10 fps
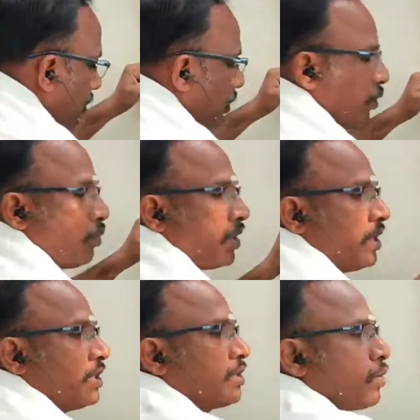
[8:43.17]
D1
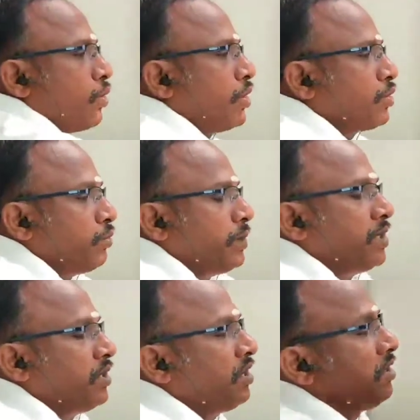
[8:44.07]
is going to be
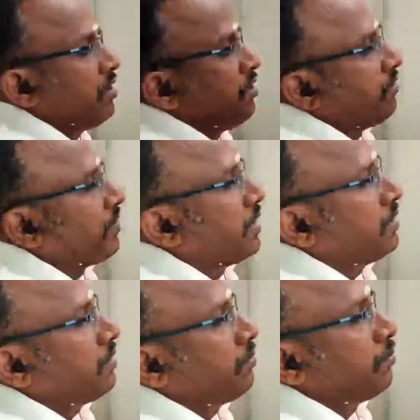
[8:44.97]
the
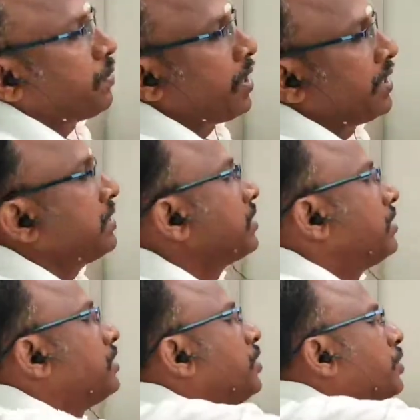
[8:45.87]
front points,
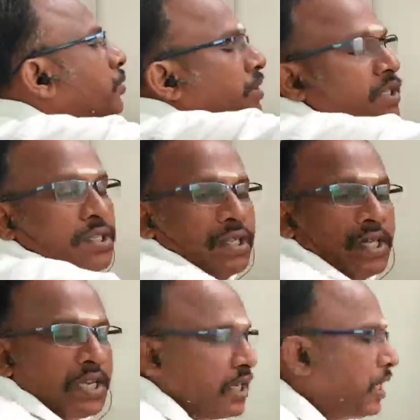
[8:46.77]
T2 is
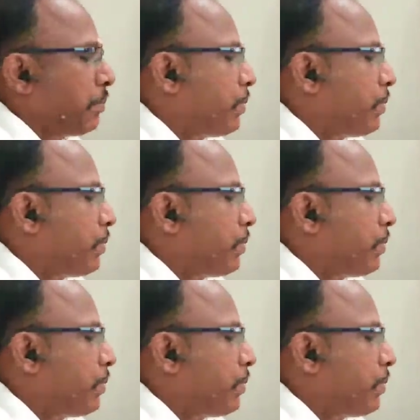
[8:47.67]
rear